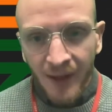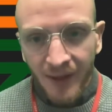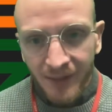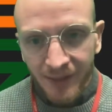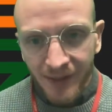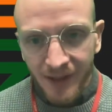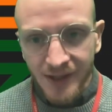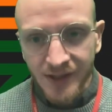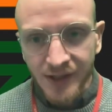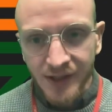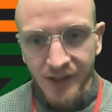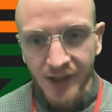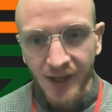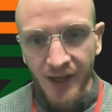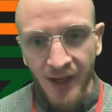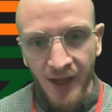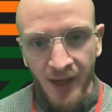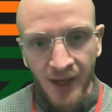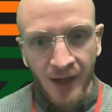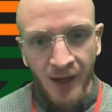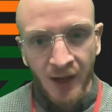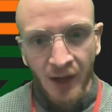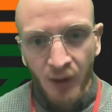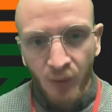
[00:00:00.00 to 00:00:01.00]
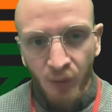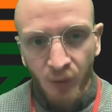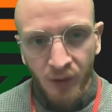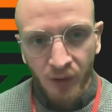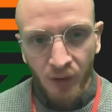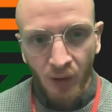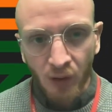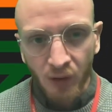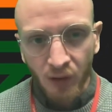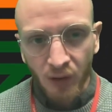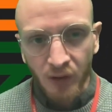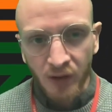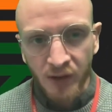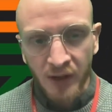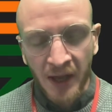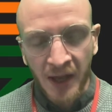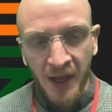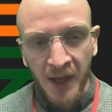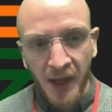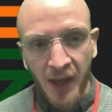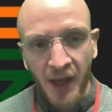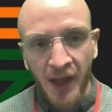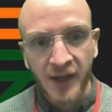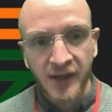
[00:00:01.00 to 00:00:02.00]
This year, we're not going
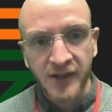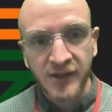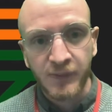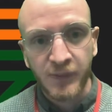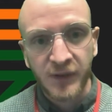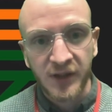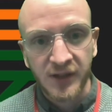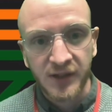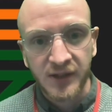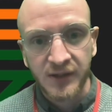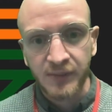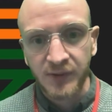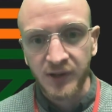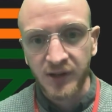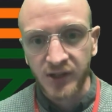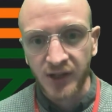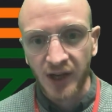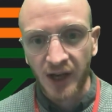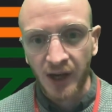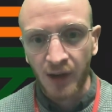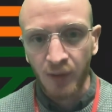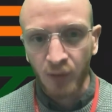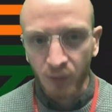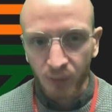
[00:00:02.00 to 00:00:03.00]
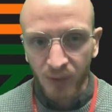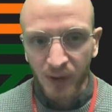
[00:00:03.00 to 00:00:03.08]
to speak to Michelle.